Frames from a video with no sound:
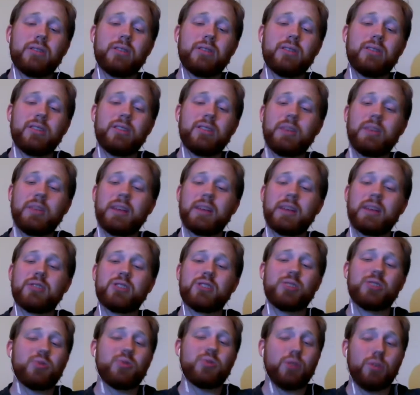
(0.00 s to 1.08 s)
You're making
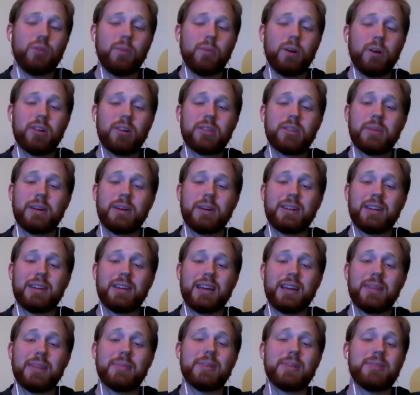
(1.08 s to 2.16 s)
general remarks about a
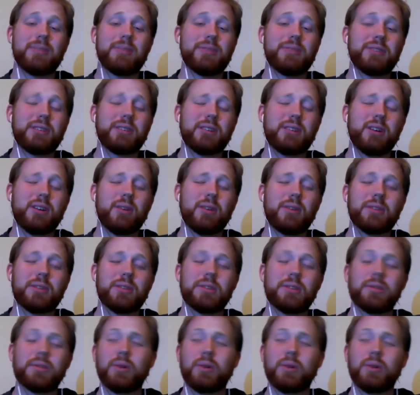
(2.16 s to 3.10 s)
game because you can go into